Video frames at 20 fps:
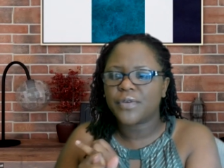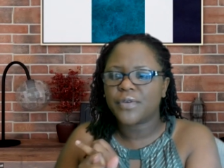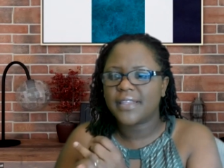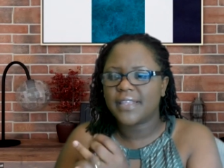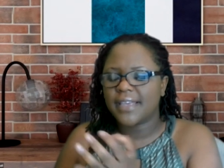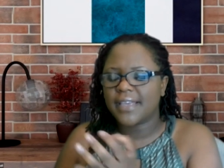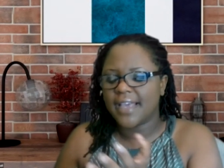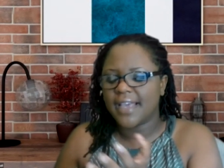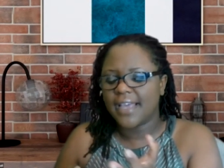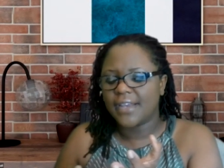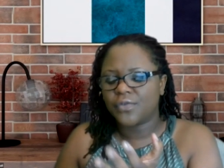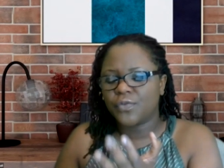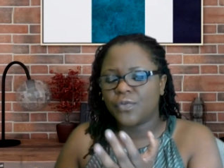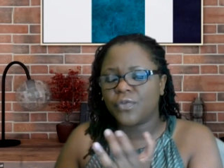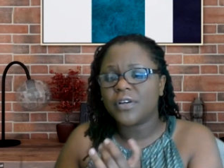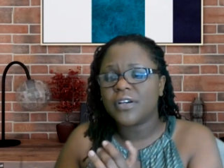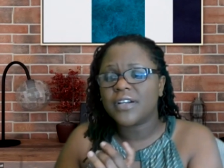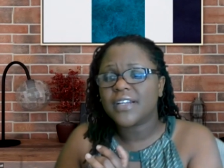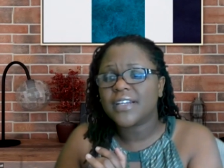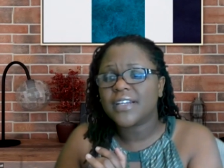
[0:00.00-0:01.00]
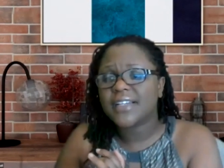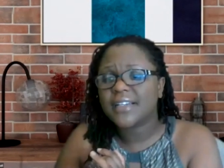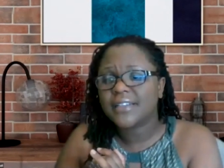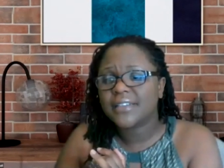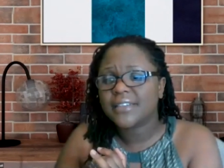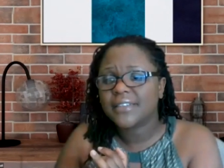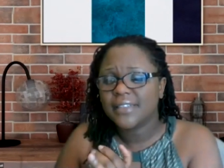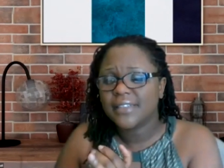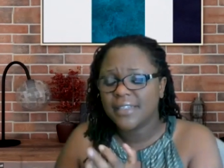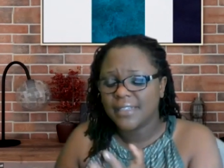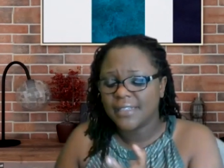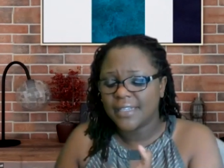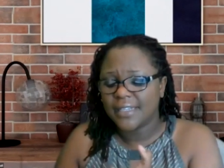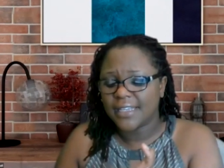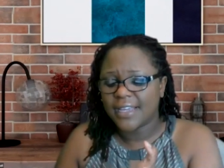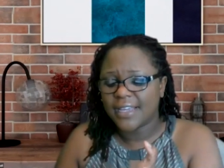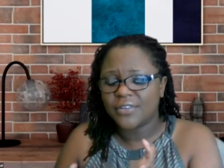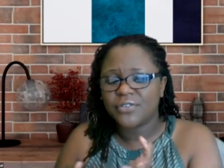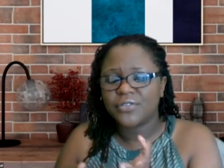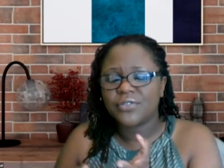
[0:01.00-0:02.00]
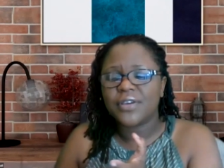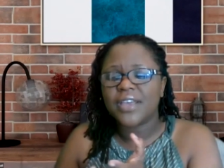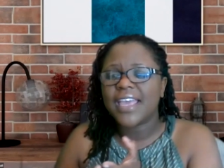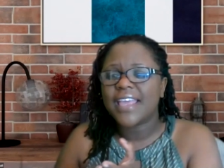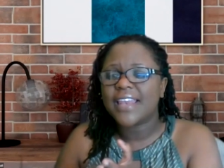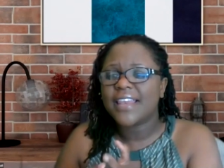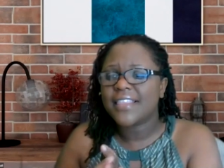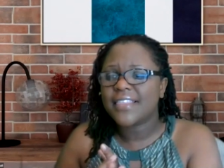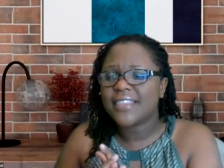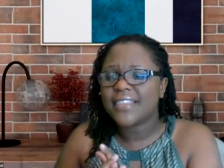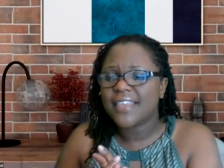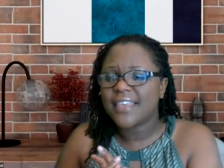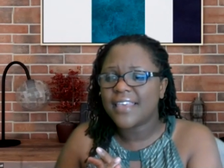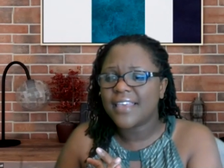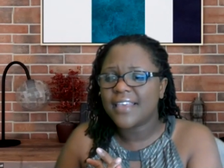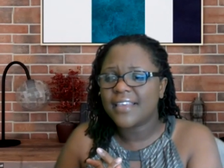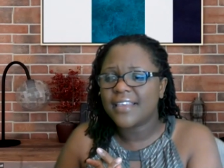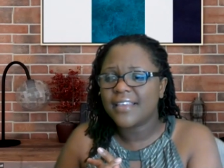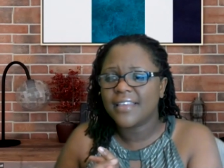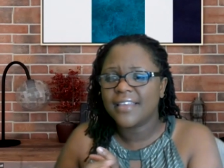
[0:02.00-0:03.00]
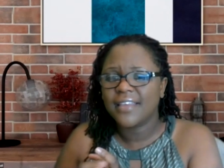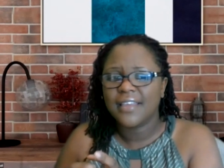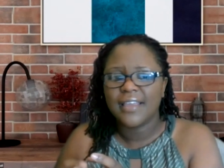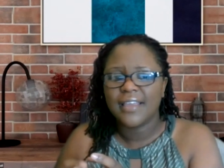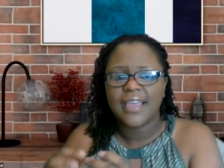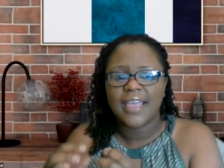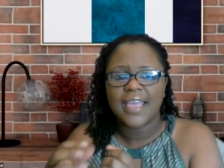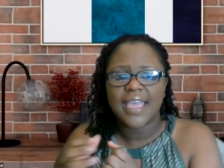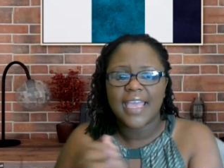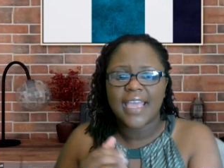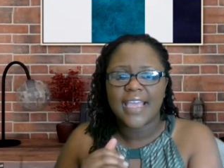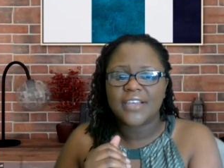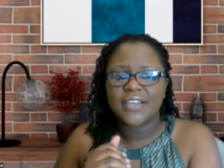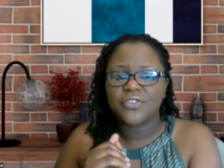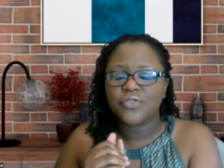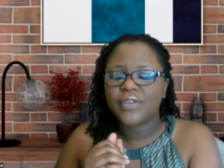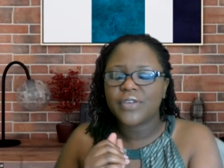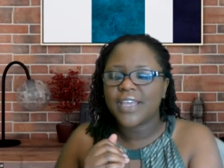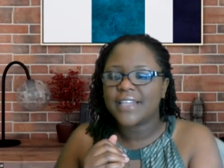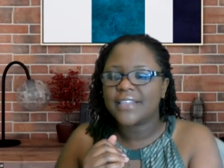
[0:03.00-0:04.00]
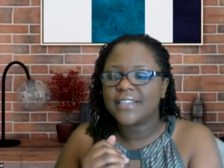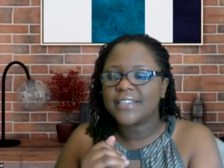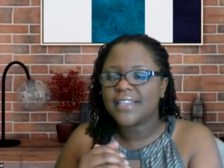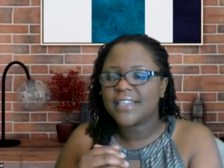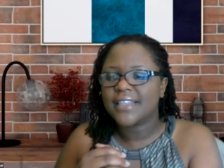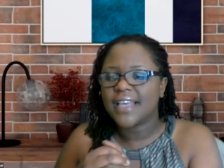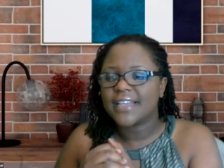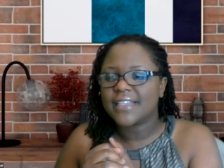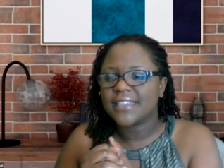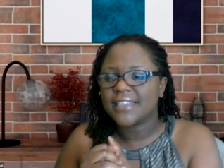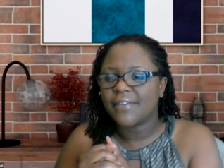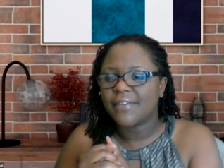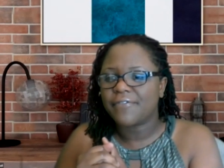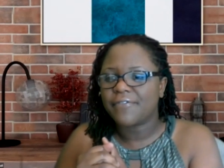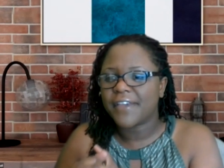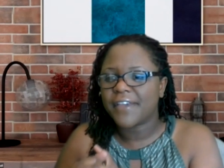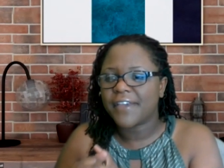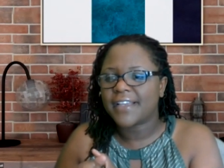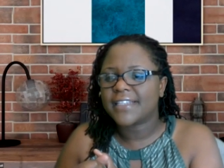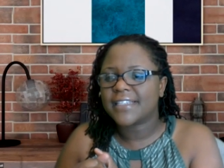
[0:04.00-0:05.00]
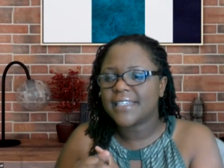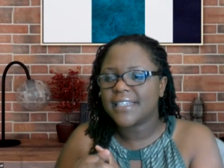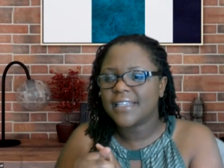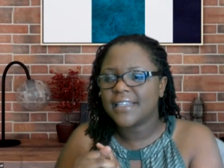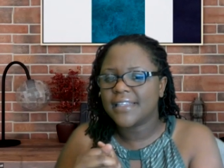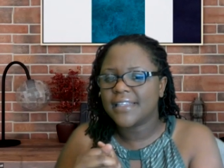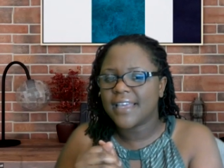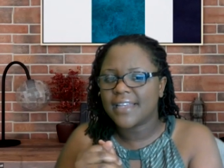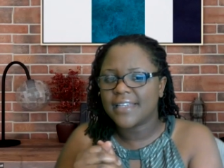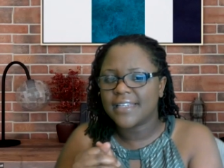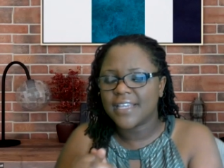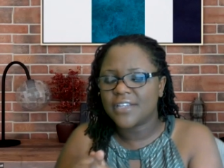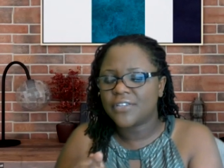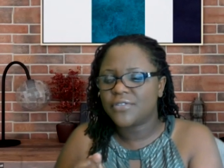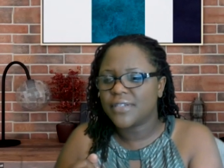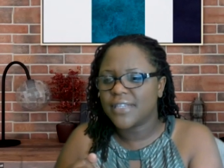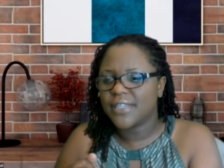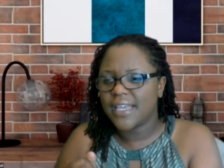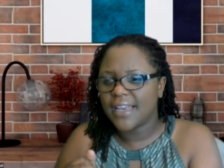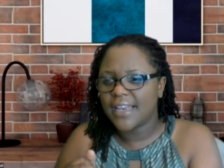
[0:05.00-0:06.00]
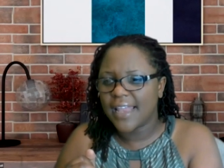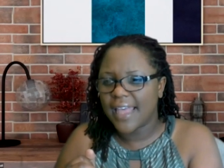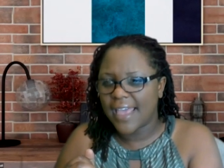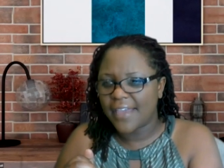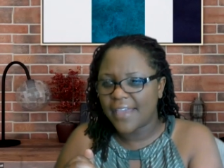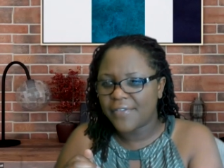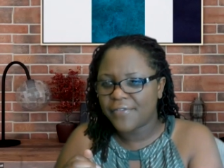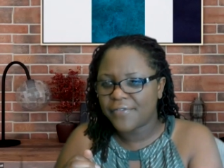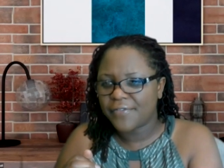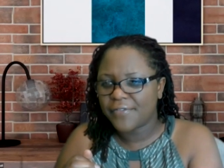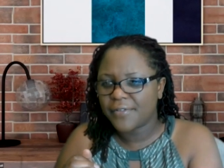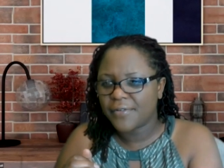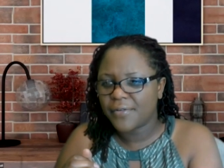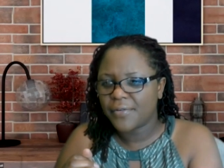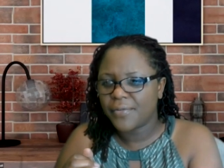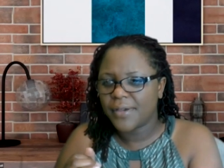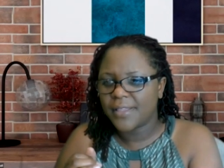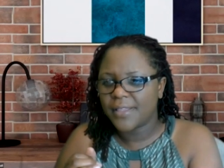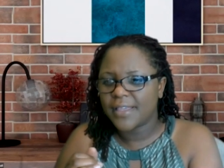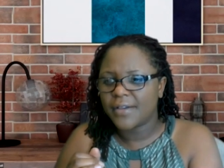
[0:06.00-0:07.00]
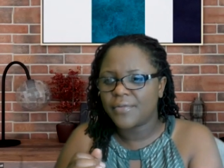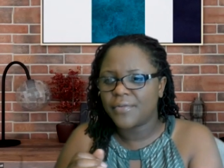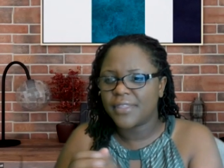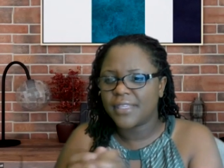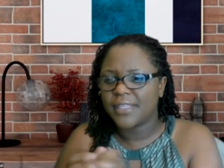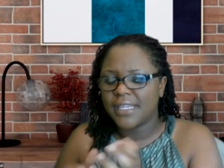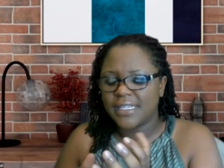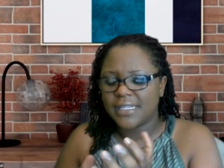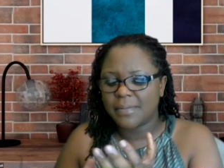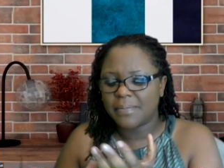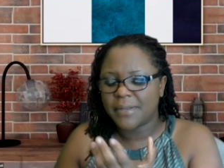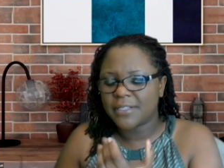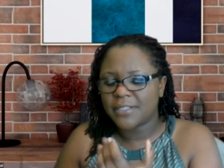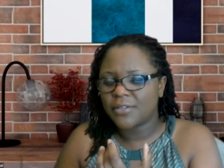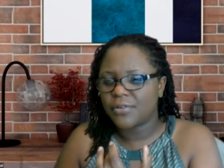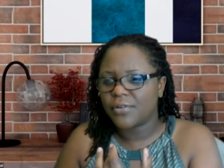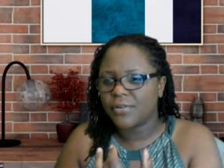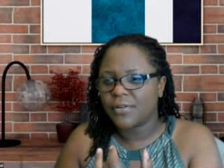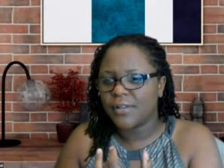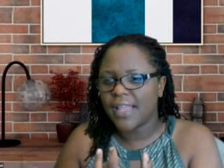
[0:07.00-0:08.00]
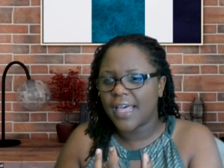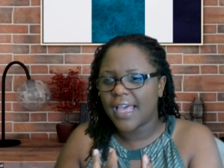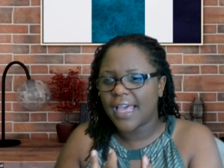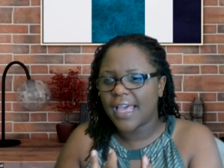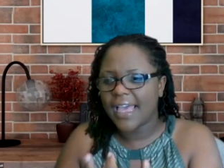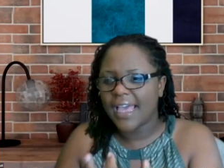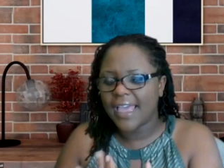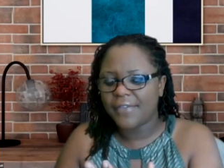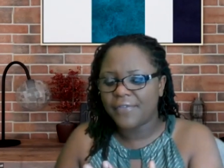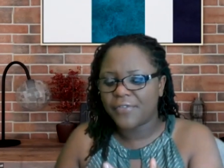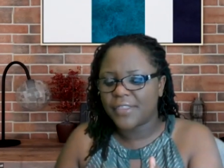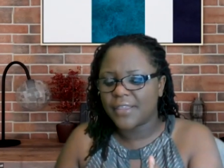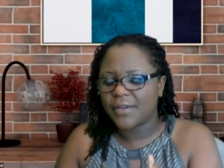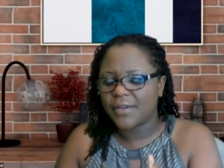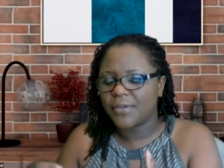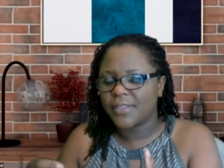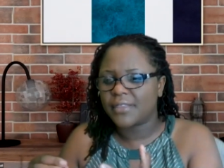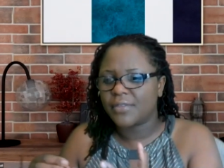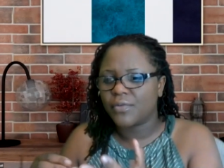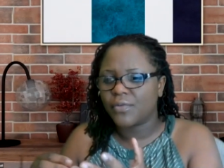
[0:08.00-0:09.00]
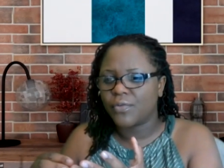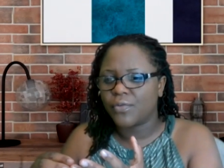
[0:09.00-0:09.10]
where they can't work, they can't do anything, and you can see that it's affecting their day-to-day life, whether with interpersonal life, whether with,